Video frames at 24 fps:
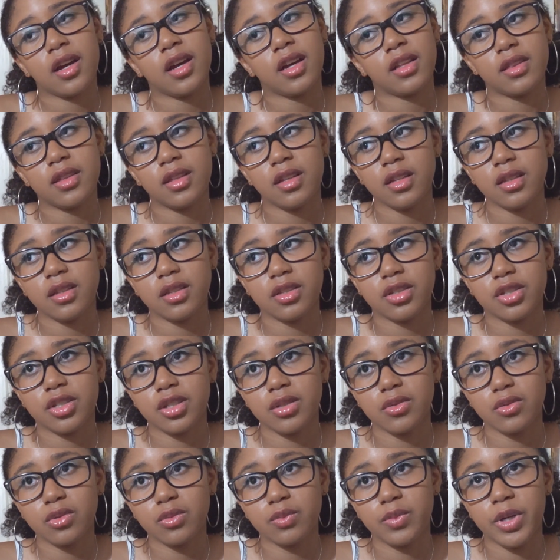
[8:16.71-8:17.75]
I think this
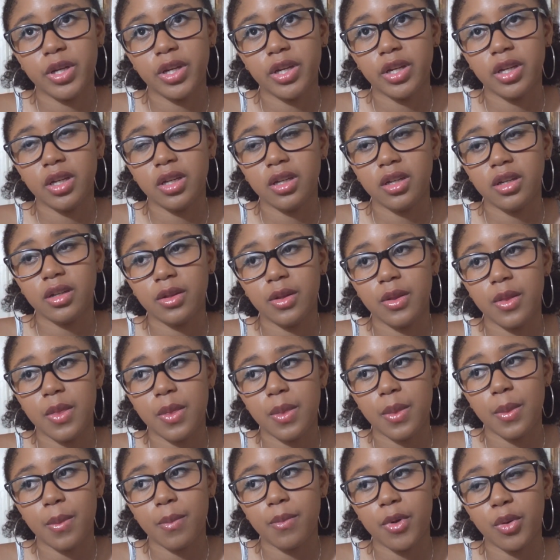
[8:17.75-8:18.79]
year will be
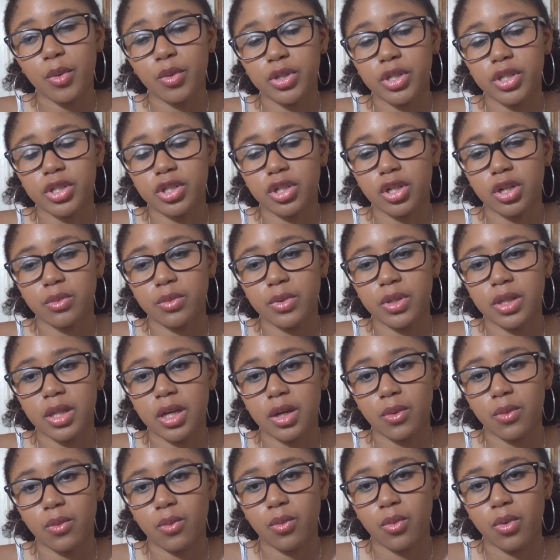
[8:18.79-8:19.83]
it will determine like